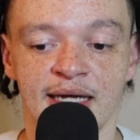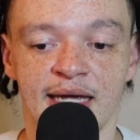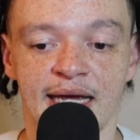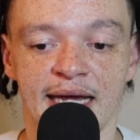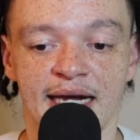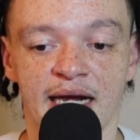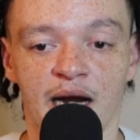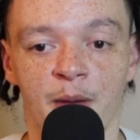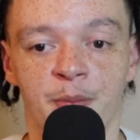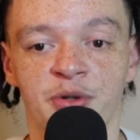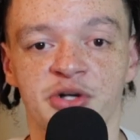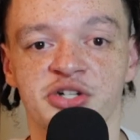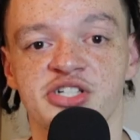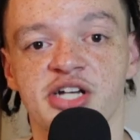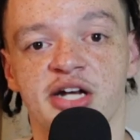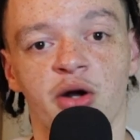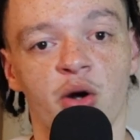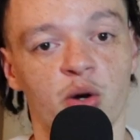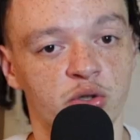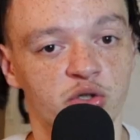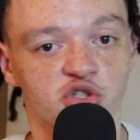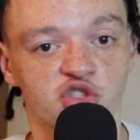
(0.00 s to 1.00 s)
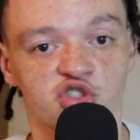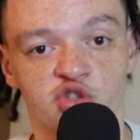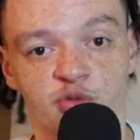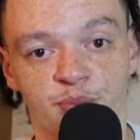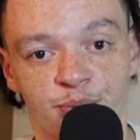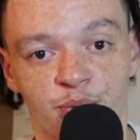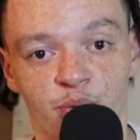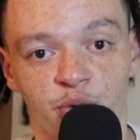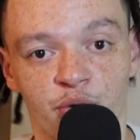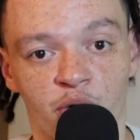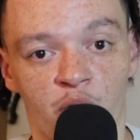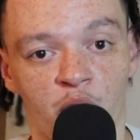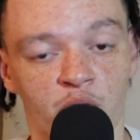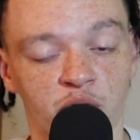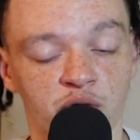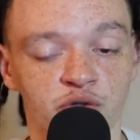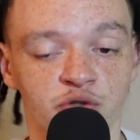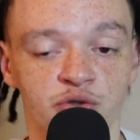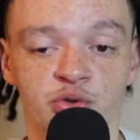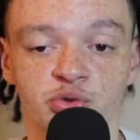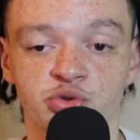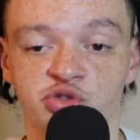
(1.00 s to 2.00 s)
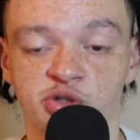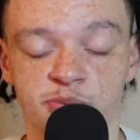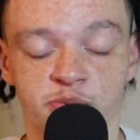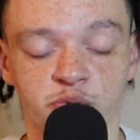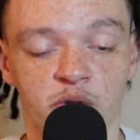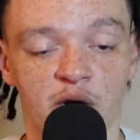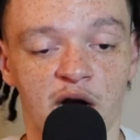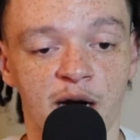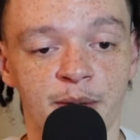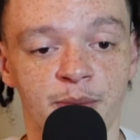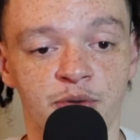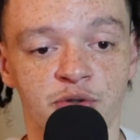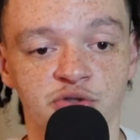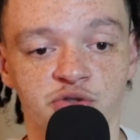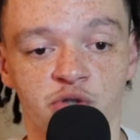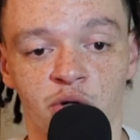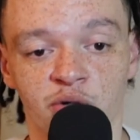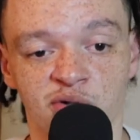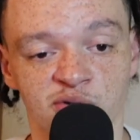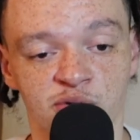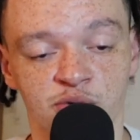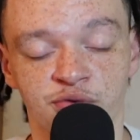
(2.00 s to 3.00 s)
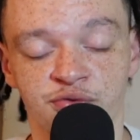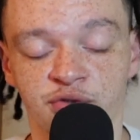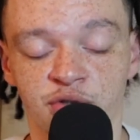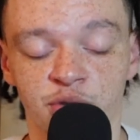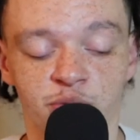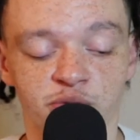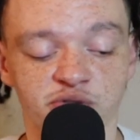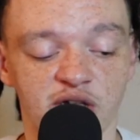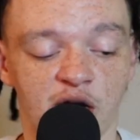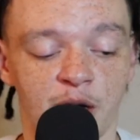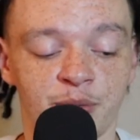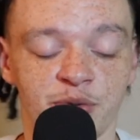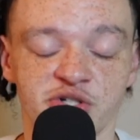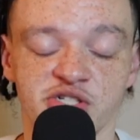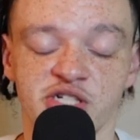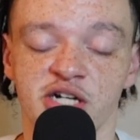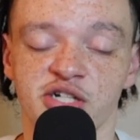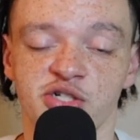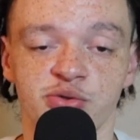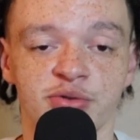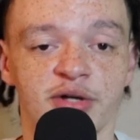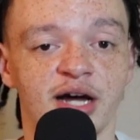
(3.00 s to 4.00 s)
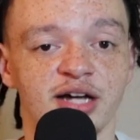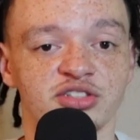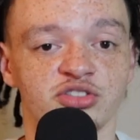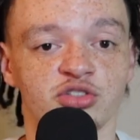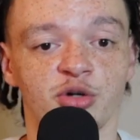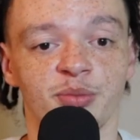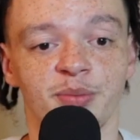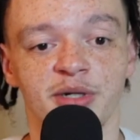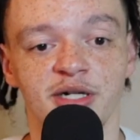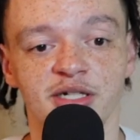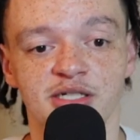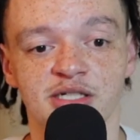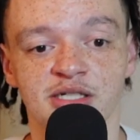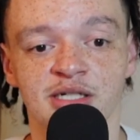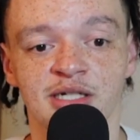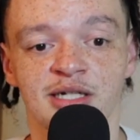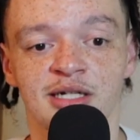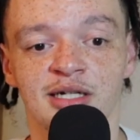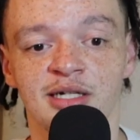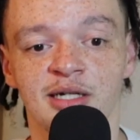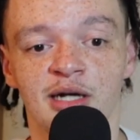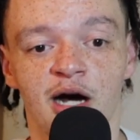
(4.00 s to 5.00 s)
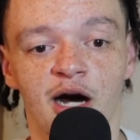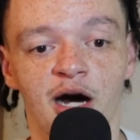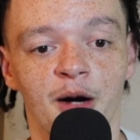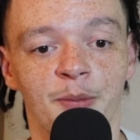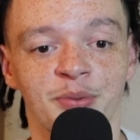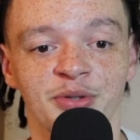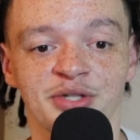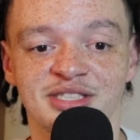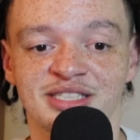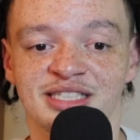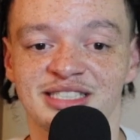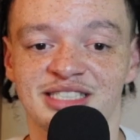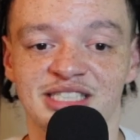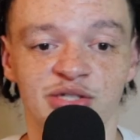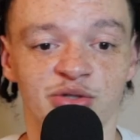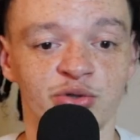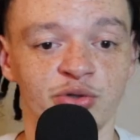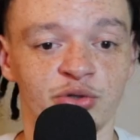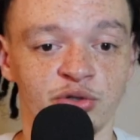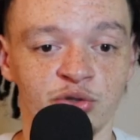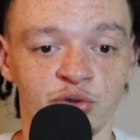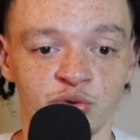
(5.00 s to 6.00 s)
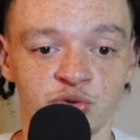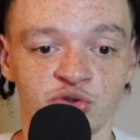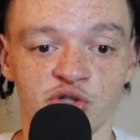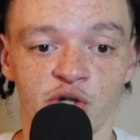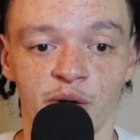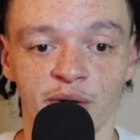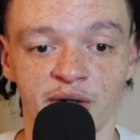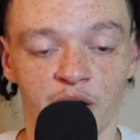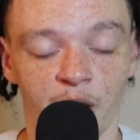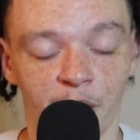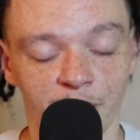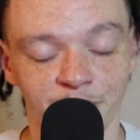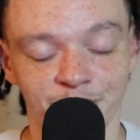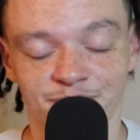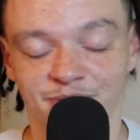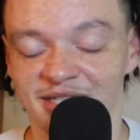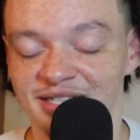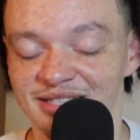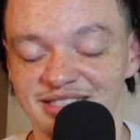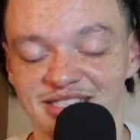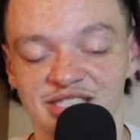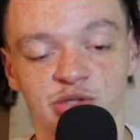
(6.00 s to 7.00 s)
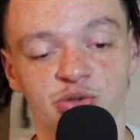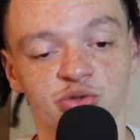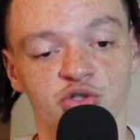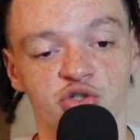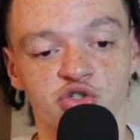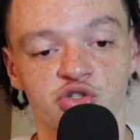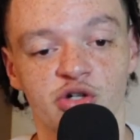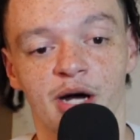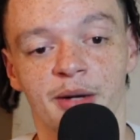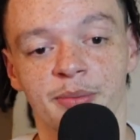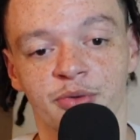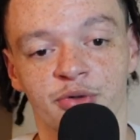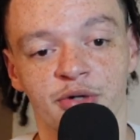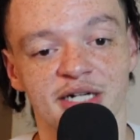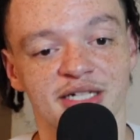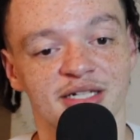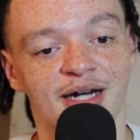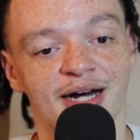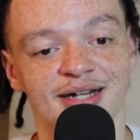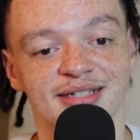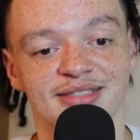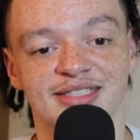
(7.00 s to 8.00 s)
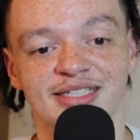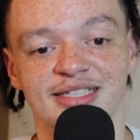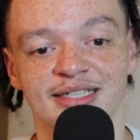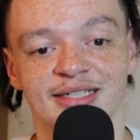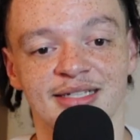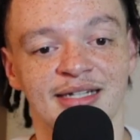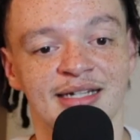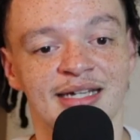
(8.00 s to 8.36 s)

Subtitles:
And I appreciate all the support, all the new subscribers, all the new viewers. I appreciate you guys so much. Please continue to do so, and I'll continue to drop great content